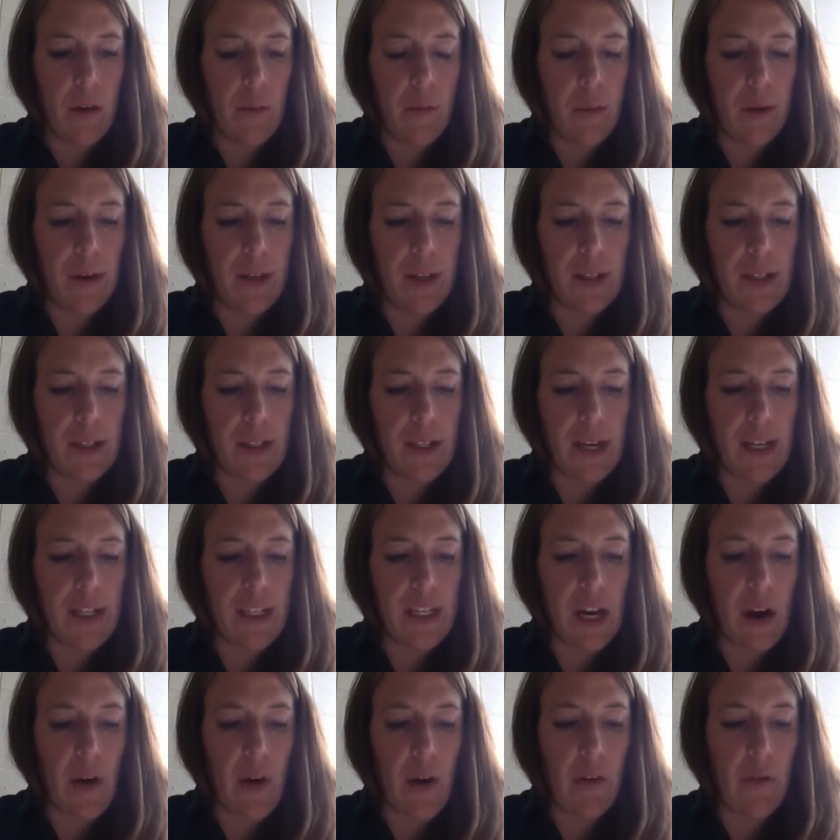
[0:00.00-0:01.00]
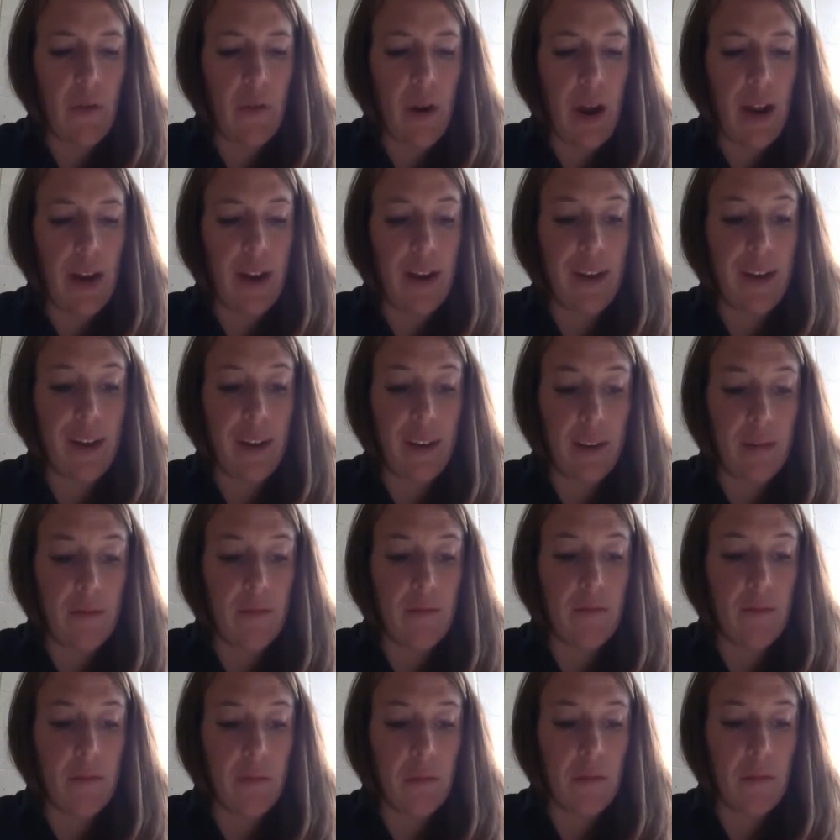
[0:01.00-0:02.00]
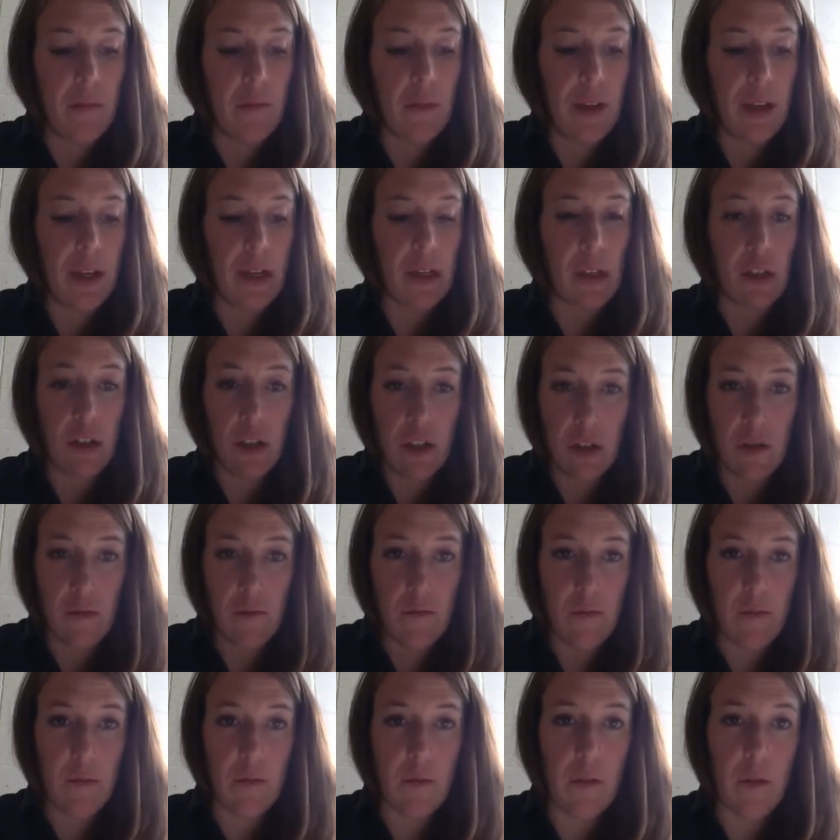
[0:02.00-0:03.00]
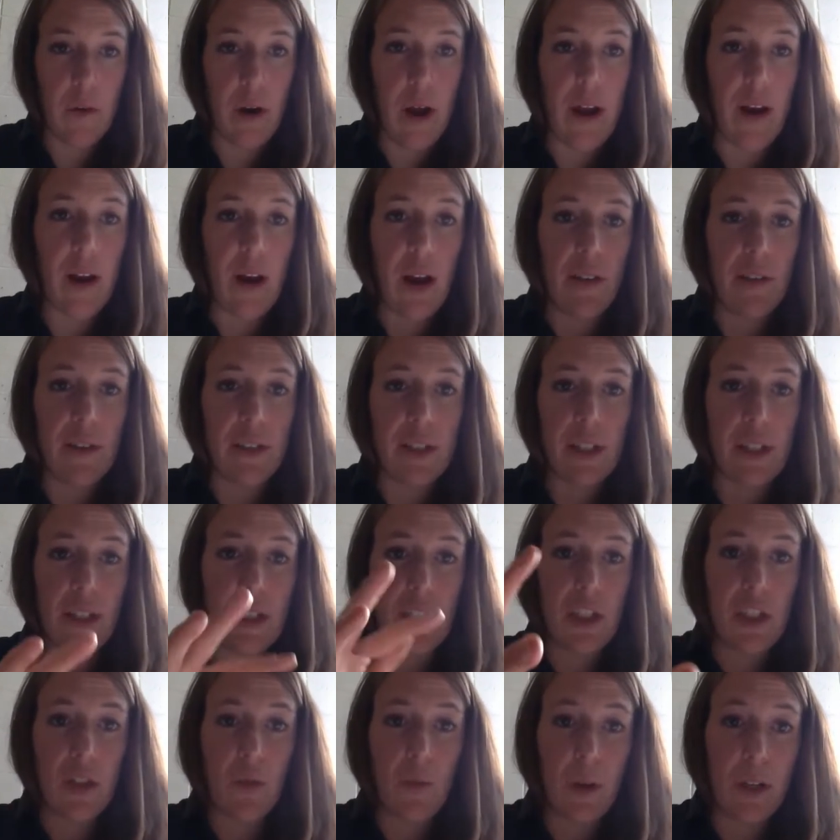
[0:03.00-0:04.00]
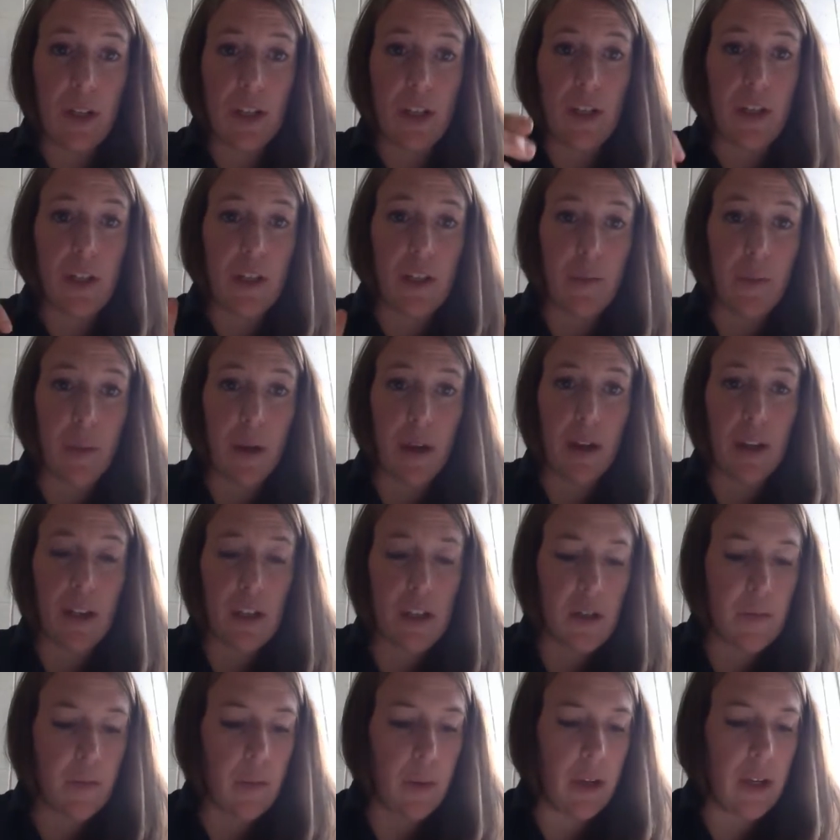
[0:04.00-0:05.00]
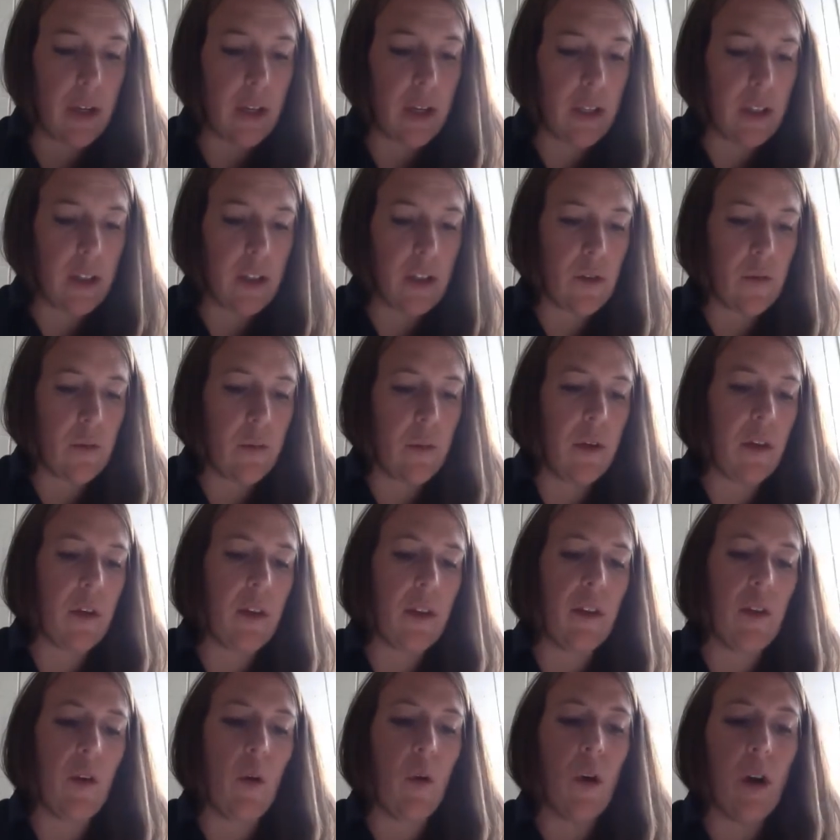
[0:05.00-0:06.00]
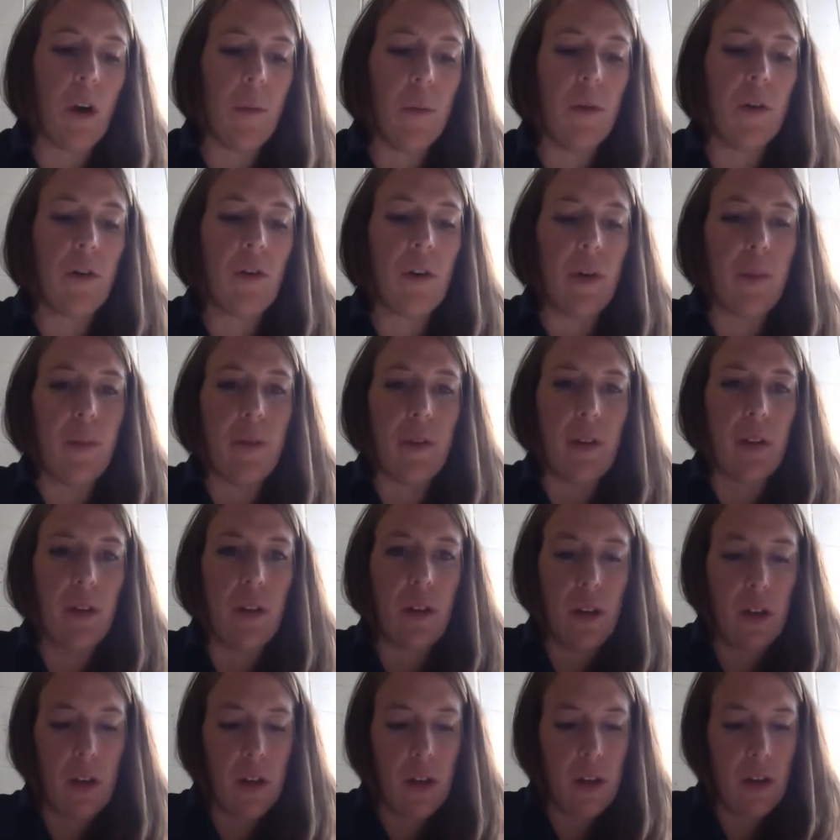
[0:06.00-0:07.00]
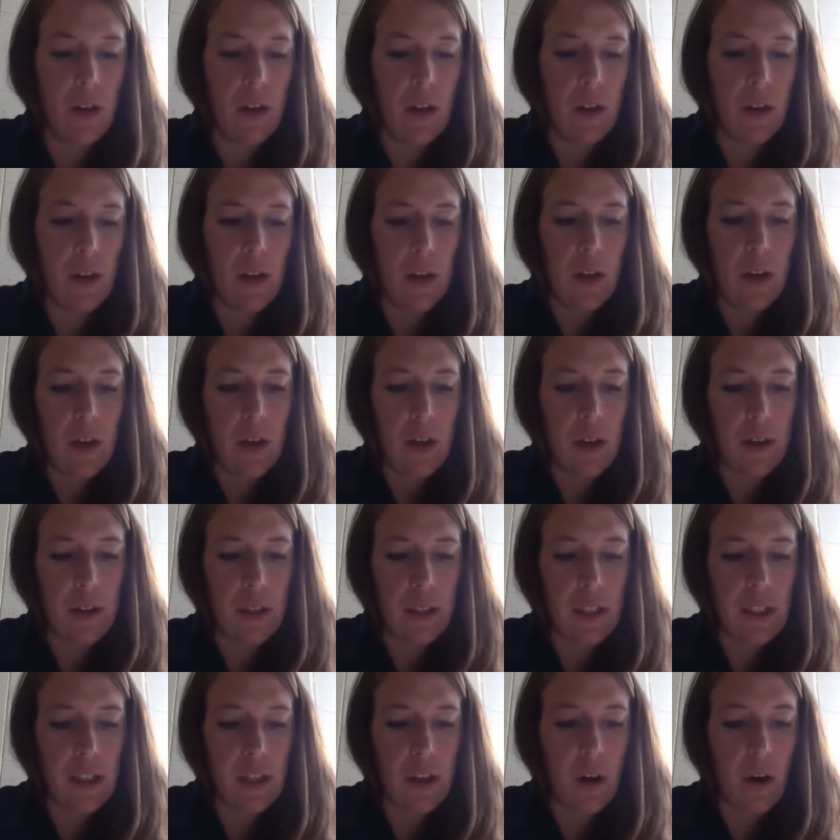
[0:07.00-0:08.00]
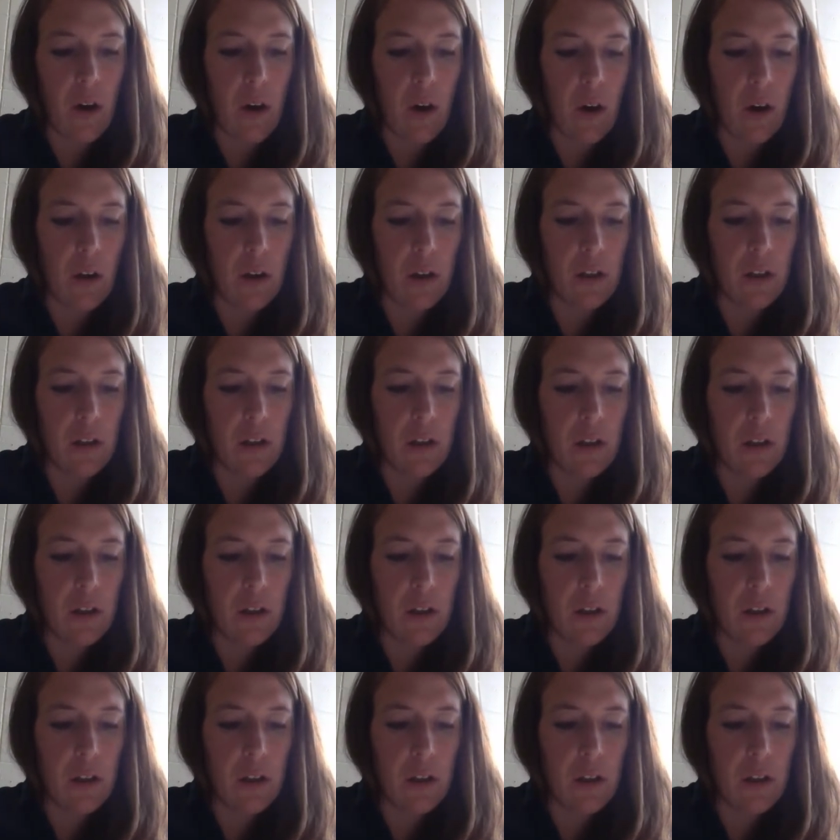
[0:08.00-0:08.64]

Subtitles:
because that's how I'd write it in English, right? Obviously it's switched in Spanish, but in English it would be the horrible criminal is called,